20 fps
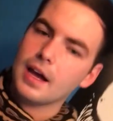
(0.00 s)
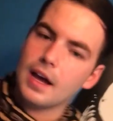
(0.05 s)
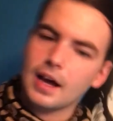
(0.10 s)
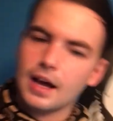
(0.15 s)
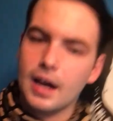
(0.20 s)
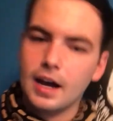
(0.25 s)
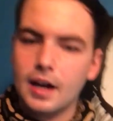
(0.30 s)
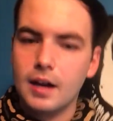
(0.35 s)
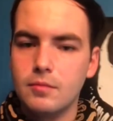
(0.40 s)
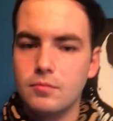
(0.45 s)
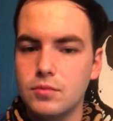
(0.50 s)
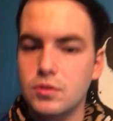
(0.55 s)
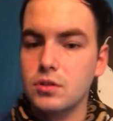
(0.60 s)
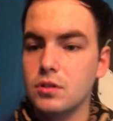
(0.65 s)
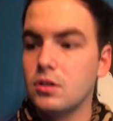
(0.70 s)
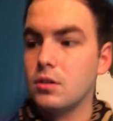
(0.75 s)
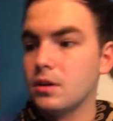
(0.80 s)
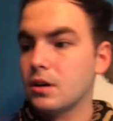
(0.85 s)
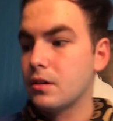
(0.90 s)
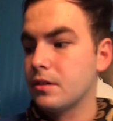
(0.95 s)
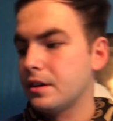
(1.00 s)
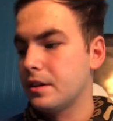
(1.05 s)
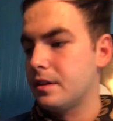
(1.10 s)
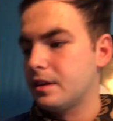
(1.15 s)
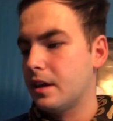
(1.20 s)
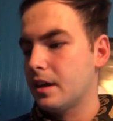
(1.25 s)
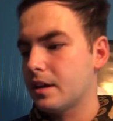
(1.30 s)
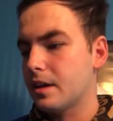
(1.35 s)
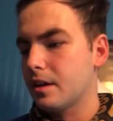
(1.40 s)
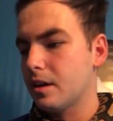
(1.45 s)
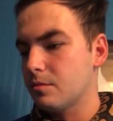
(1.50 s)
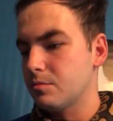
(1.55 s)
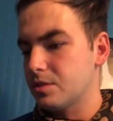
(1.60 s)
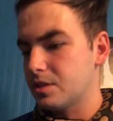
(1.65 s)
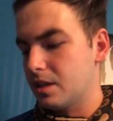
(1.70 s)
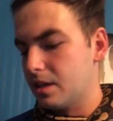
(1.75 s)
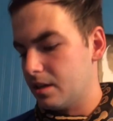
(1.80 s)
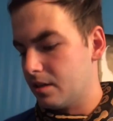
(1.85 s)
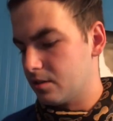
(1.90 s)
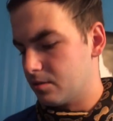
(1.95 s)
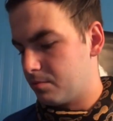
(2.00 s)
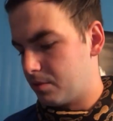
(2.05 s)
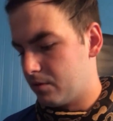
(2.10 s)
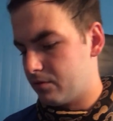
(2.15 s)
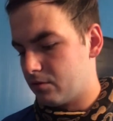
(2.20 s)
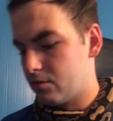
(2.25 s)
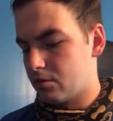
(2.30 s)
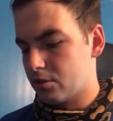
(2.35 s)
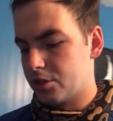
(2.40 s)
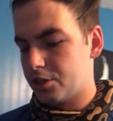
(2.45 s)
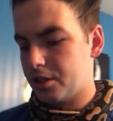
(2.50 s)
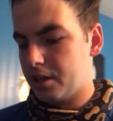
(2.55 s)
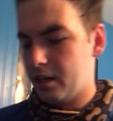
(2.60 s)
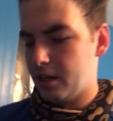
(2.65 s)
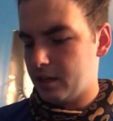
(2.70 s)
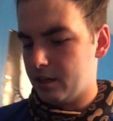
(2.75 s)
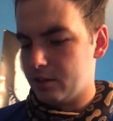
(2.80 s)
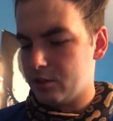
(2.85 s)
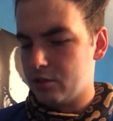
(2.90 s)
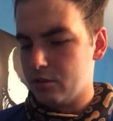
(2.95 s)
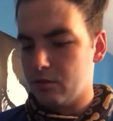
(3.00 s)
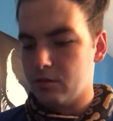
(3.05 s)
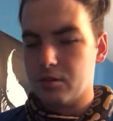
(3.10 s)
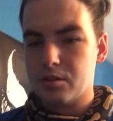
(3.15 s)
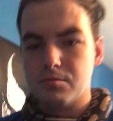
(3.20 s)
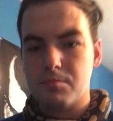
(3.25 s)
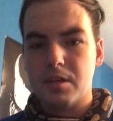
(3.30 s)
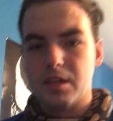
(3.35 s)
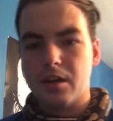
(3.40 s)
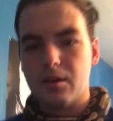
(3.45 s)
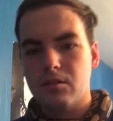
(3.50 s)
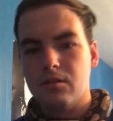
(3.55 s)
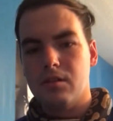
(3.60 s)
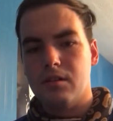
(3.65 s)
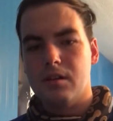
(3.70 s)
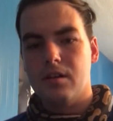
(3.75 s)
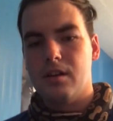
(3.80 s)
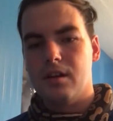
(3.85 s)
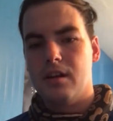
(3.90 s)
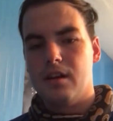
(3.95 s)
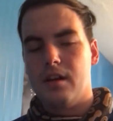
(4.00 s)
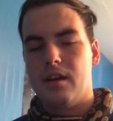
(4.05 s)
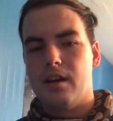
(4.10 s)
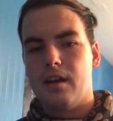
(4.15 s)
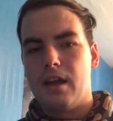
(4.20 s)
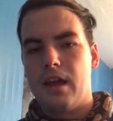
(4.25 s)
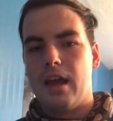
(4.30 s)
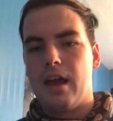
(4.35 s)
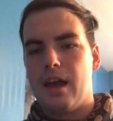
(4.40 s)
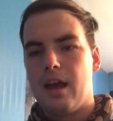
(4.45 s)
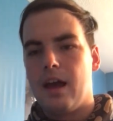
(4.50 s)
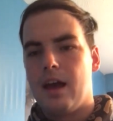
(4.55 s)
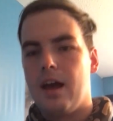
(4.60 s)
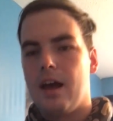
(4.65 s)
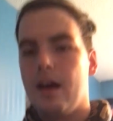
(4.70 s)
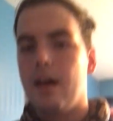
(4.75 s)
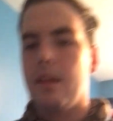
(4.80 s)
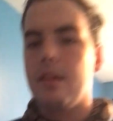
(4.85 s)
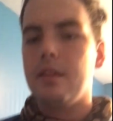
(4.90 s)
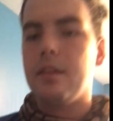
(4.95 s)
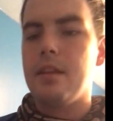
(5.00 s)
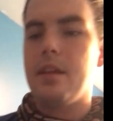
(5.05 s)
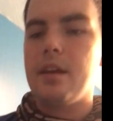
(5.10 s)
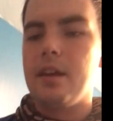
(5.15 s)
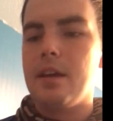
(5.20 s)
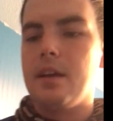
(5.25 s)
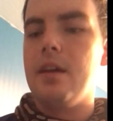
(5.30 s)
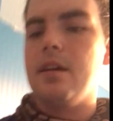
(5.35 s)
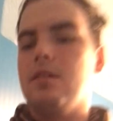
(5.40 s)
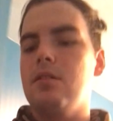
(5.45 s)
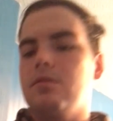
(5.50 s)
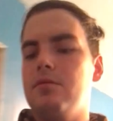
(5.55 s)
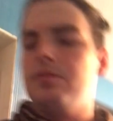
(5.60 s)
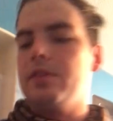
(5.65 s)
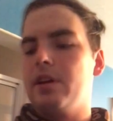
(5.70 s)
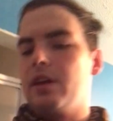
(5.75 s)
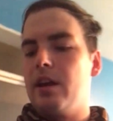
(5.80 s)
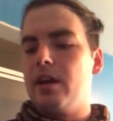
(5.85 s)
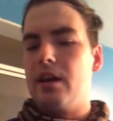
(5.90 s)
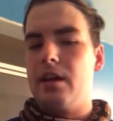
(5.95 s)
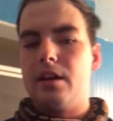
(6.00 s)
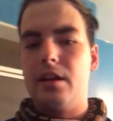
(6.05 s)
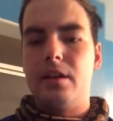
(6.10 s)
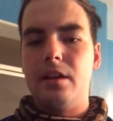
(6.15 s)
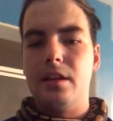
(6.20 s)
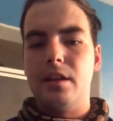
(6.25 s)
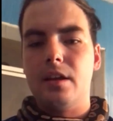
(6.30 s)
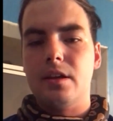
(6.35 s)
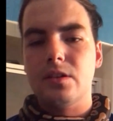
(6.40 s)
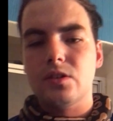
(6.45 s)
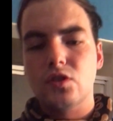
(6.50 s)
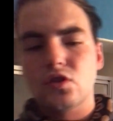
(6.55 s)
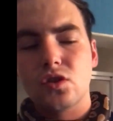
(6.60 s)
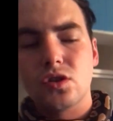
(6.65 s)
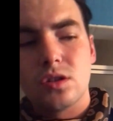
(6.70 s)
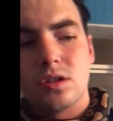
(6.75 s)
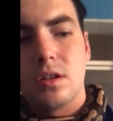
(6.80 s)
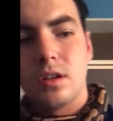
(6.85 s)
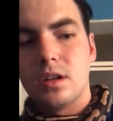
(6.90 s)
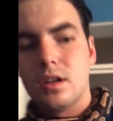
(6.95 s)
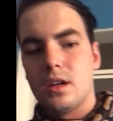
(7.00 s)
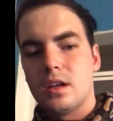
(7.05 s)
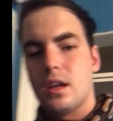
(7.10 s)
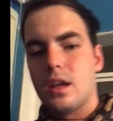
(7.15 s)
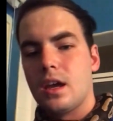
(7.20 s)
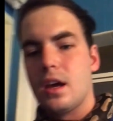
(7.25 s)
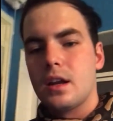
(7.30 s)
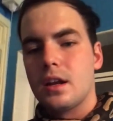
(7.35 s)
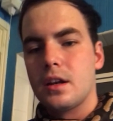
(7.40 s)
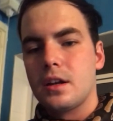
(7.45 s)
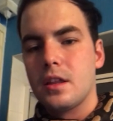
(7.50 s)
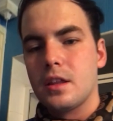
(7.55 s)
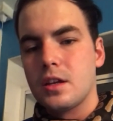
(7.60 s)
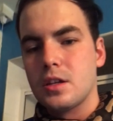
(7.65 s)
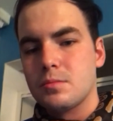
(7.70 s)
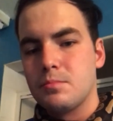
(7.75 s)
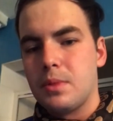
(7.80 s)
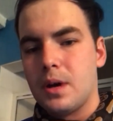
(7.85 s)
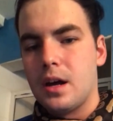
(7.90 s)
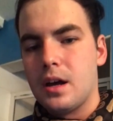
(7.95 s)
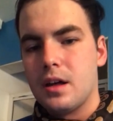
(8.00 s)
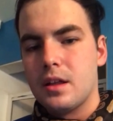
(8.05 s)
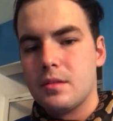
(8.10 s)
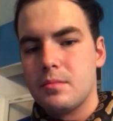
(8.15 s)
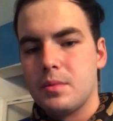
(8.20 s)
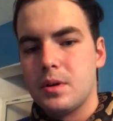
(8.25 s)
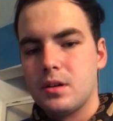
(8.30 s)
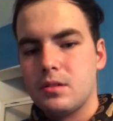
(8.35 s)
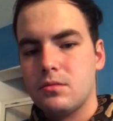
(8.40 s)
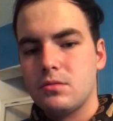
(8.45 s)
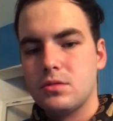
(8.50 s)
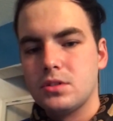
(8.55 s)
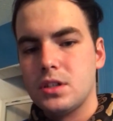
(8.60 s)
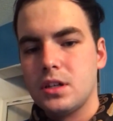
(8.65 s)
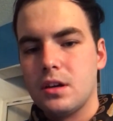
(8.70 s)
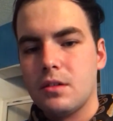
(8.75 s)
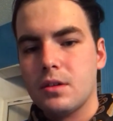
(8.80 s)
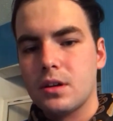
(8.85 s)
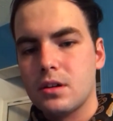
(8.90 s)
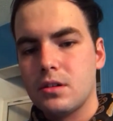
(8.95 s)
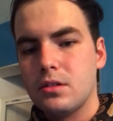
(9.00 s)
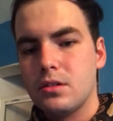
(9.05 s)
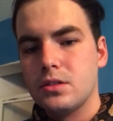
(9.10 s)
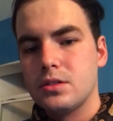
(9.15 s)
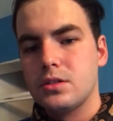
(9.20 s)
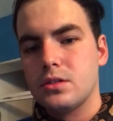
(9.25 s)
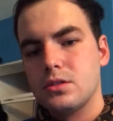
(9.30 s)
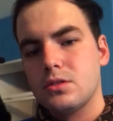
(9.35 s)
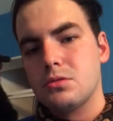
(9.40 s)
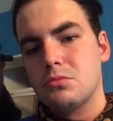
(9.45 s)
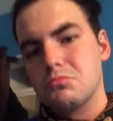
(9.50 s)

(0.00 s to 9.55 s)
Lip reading: So we're going to take her upstairs before she chokes me out, and hopefully get her into this bath, but we'll see how it goes.